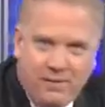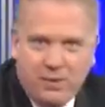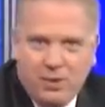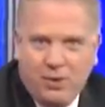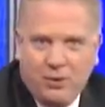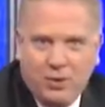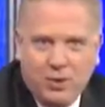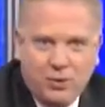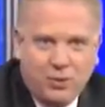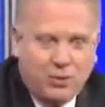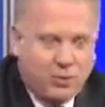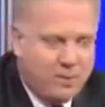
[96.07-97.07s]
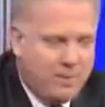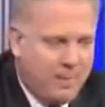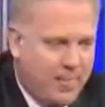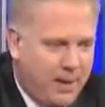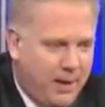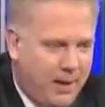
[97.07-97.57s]
ever told you
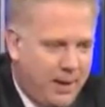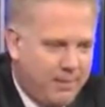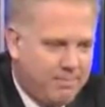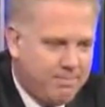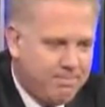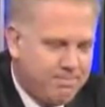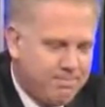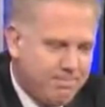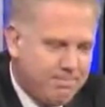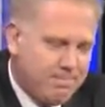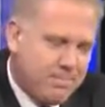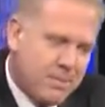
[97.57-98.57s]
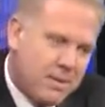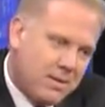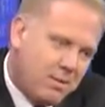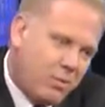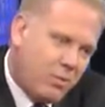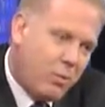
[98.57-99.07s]

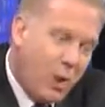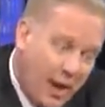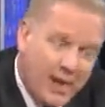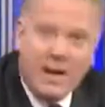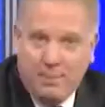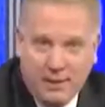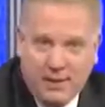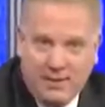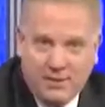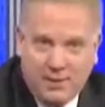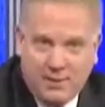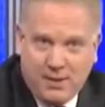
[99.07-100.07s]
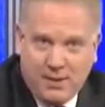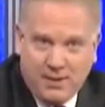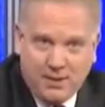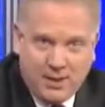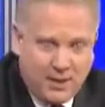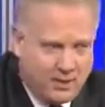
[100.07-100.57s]
why I believe some of the
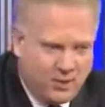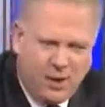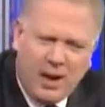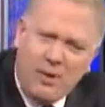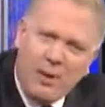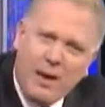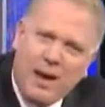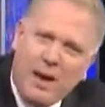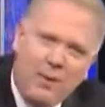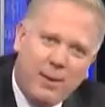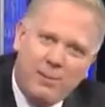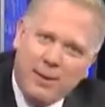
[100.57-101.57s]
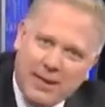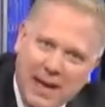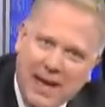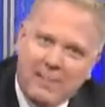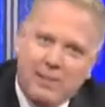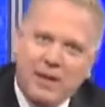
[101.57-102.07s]
things that I do or how I
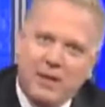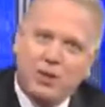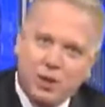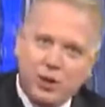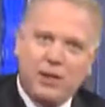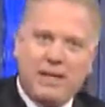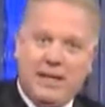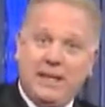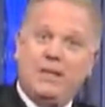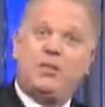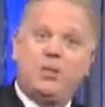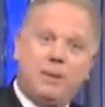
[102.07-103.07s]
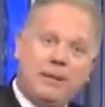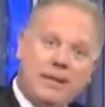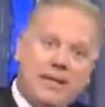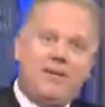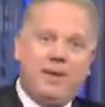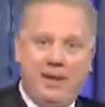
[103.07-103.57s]
began my journey into
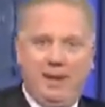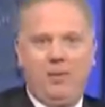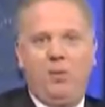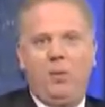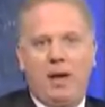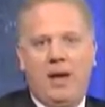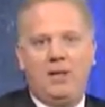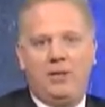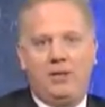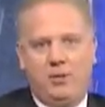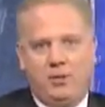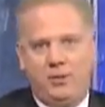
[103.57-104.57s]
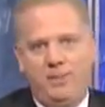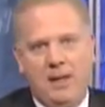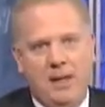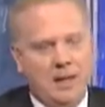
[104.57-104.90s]
believing what I do.